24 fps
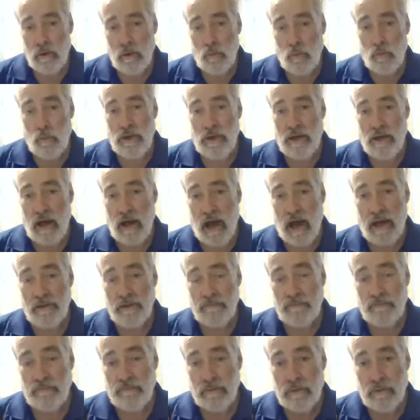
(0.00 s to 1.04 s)
we got
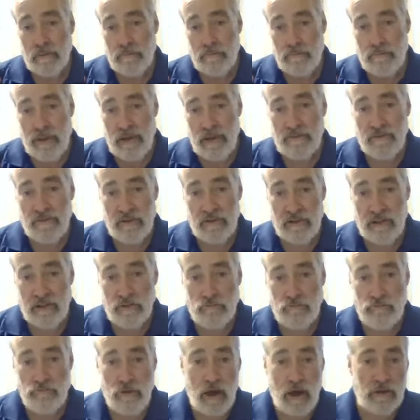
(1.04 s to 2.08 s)
basically
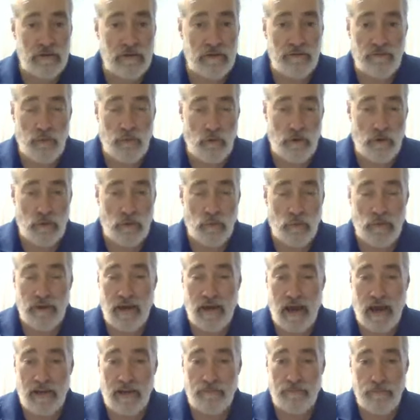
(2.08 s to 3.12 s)
run for it. We
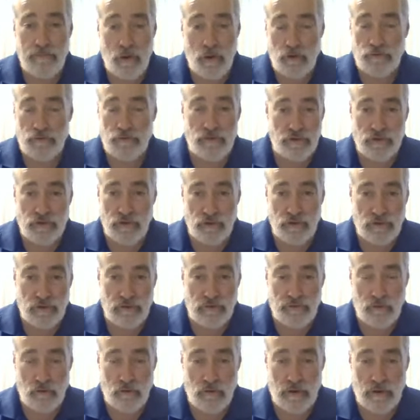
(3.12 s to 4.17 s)
got persecuted
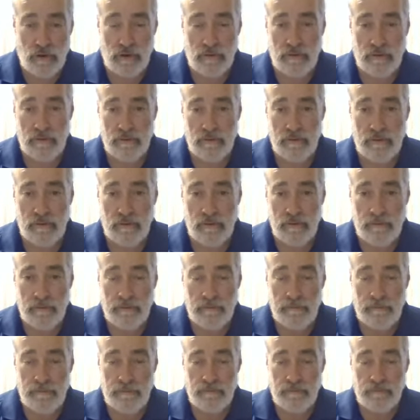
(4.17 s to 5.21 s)
for it.
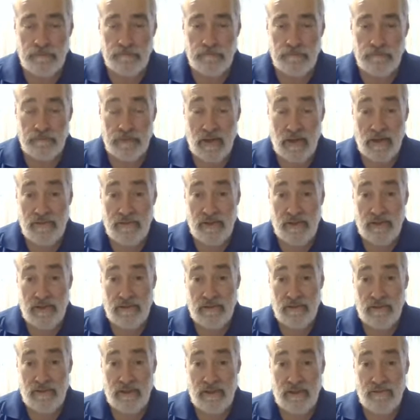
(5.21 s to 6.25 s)
And then
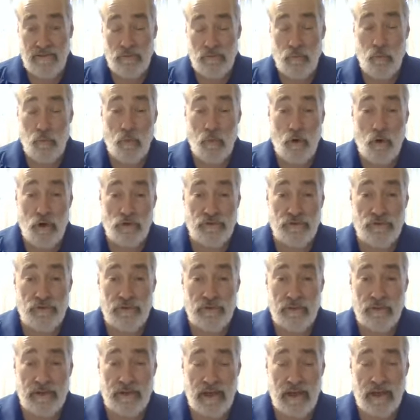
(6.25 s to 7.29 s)
even worst
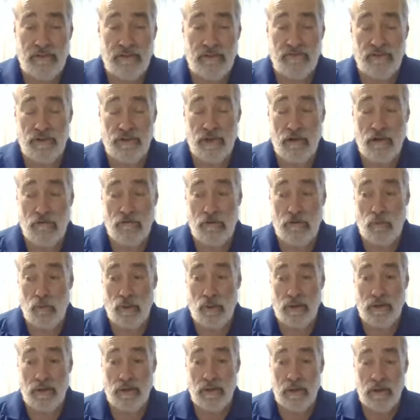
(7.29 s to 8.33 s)
case scenario
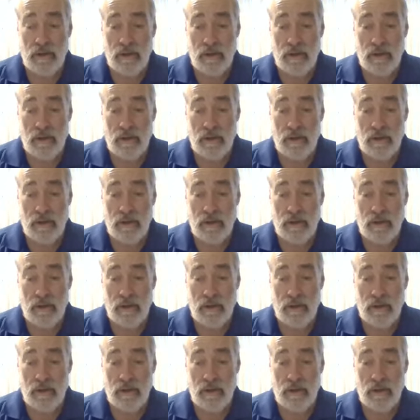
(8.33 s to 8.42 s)
when